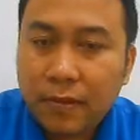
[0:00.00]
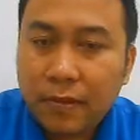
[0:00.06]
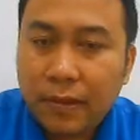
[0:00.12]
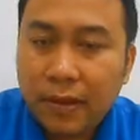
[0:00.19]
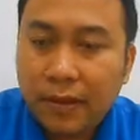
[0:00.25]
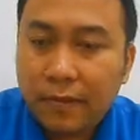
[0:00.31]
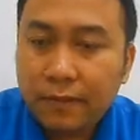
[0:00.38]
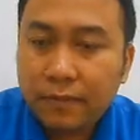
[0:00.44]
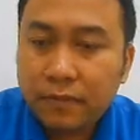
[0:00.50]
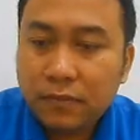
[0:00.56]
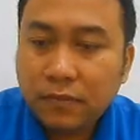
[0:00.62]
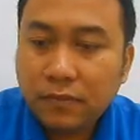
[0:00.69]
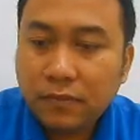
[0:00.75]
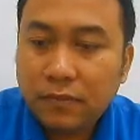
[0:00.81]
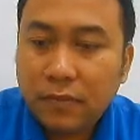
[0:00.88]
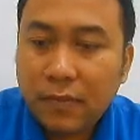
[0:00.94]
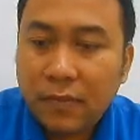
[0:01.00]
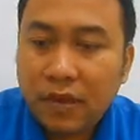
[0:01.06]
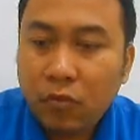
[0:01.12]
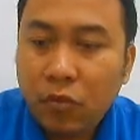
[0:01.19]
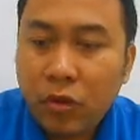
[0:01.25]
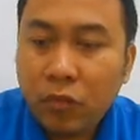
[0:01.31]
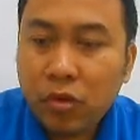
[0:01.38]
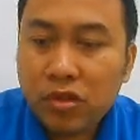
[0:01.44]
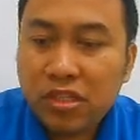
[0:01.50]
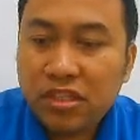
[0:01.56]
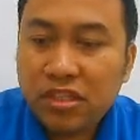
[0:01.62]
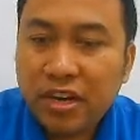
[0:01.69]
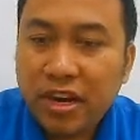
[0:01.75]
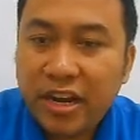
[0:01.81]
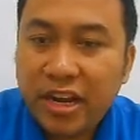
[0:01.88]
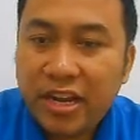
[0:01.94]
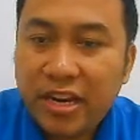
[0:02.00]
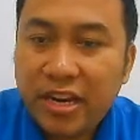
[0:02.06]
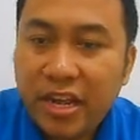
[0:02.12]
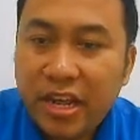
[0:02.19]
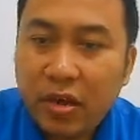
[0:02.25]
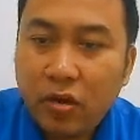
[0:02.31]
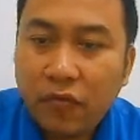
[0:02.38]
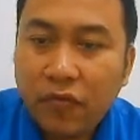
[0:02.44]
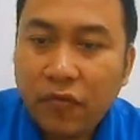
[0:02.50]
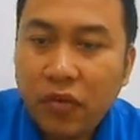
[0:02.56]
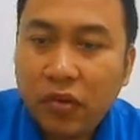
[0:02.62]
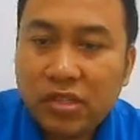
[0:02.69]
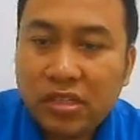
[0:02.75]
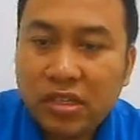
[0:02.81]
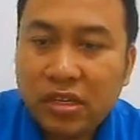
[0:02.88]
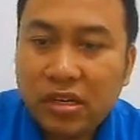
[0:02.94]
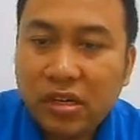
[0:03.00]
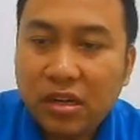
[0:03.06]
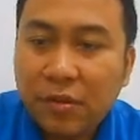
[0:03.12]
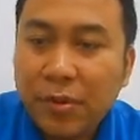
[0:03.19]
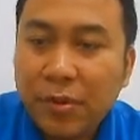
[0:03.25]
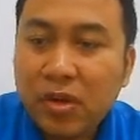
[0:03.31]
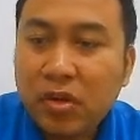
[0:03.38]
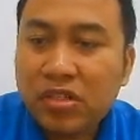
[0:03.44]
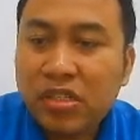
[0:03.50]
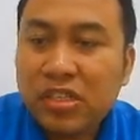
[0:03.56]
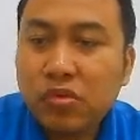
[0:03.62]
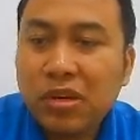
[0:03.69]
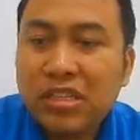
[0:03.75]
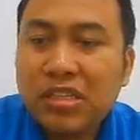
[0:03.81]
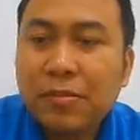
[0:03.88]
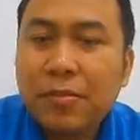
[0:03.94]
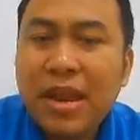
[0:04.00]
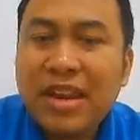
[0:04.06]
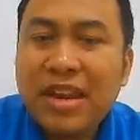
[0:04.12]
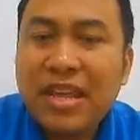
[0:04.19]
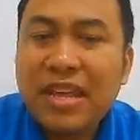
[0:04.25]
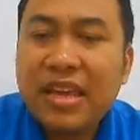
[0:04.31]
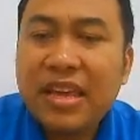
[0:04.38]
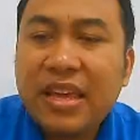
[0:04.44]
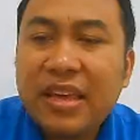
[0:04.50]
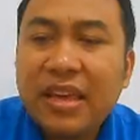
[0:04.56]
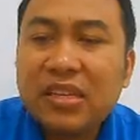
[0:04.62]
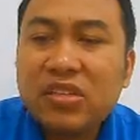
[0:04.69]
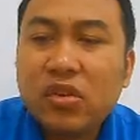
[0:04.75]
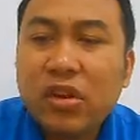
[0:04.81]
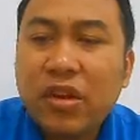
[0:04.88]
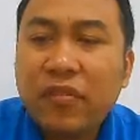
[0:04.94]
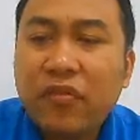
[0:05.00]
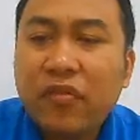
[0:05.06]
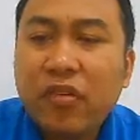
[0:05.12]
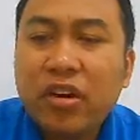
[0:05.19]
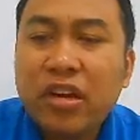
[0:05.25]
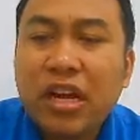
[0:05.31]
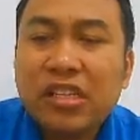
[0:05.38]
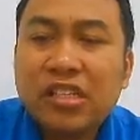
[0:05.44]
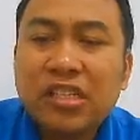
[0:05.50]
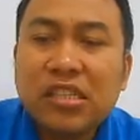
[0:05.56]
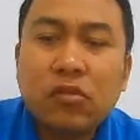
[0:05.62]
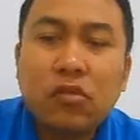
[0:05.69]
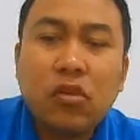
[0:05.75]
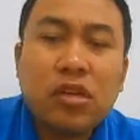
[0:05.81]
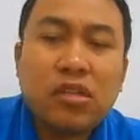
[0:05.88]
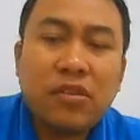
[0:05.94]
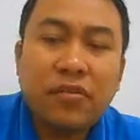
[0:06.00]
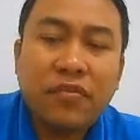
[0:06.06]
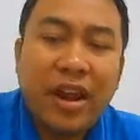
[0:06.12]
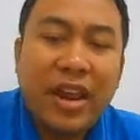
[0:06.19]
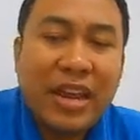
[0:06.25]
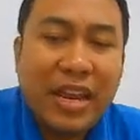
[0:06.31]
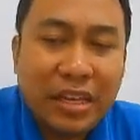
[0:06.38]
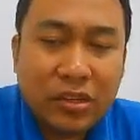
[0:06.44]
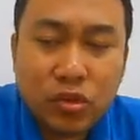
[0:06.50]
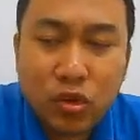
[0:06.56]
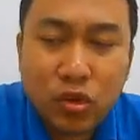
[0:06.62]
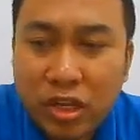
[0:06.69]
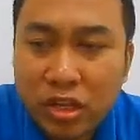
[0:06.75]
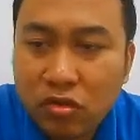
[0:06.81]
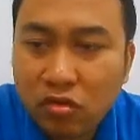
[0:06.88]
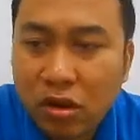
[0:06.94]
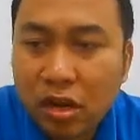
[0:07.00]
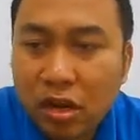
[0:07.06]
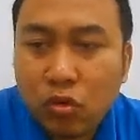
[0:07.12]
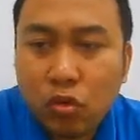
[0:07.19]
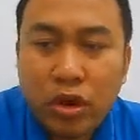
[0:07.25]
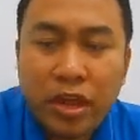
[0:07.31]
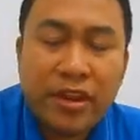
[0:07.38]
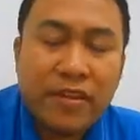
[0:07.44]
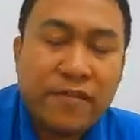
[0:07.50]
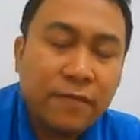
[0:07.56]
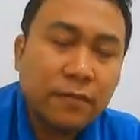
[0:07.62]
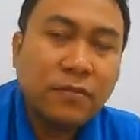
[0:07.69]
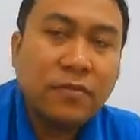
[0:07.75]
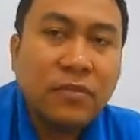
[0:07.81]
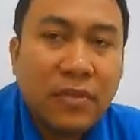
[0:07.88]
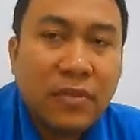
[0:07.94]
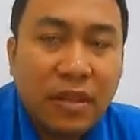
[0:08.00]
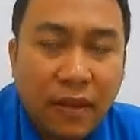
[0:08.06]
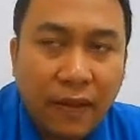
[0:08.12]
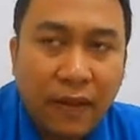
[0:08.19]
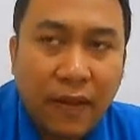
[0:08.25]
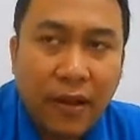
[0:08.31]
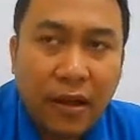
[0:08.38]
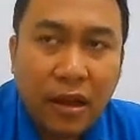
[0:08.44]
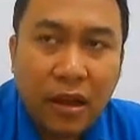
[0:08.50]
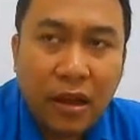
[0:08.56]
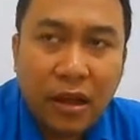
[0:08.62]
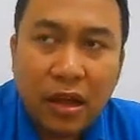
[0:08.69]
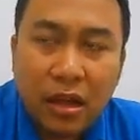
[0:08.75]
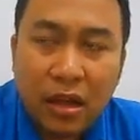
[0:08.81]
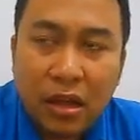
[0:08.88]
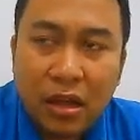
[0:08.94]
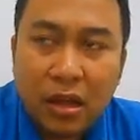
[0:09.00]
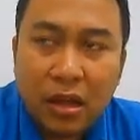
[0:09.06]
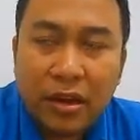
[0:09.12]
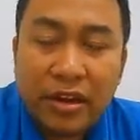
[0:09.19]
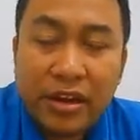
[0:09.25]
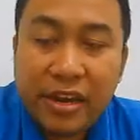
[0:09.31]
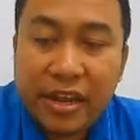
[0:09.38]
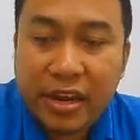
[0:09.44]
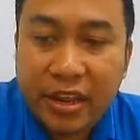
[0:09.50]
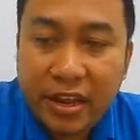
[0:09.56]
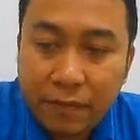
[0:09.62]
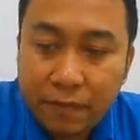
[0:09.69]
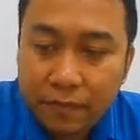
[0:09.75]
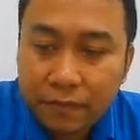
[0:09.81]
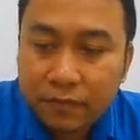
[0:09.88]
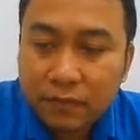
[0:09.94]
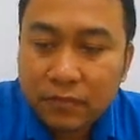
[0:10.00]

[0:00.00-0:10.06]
Okay. When was the trading day? Of course, because this one is a Monday. Yeah, so therefore the answer was Friday. So you need to calculate the date. Yeah.